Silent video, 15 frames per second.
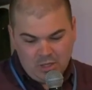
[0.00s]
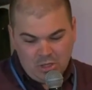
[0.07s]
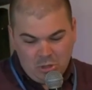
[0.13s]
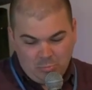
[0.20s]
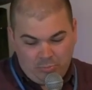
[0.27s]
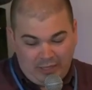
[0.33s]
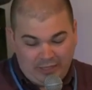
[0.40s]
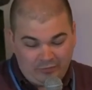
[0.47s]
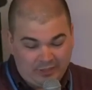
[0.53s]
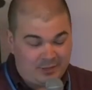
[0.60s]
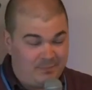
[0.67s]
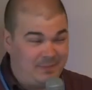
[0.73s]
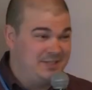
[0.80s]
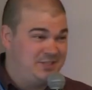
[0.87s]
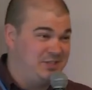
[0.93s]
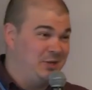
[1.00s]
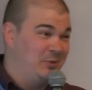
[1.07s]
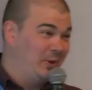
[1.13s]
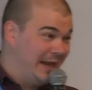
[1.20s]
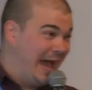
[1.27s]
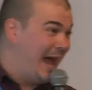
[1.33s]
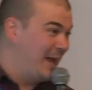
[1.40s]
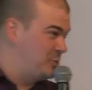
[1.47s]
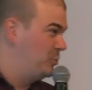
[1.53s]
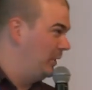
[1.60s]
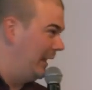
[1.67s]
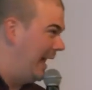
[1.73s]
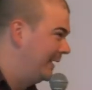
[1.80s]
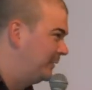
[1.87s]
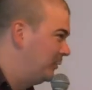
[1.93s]
But I'd recommend to you an actual
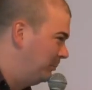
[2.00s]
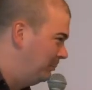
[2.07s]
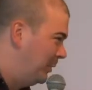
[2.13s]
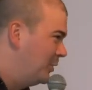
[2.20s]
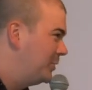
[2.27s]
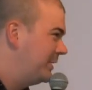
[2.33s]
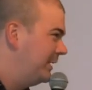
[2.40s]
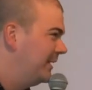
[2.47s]
adult book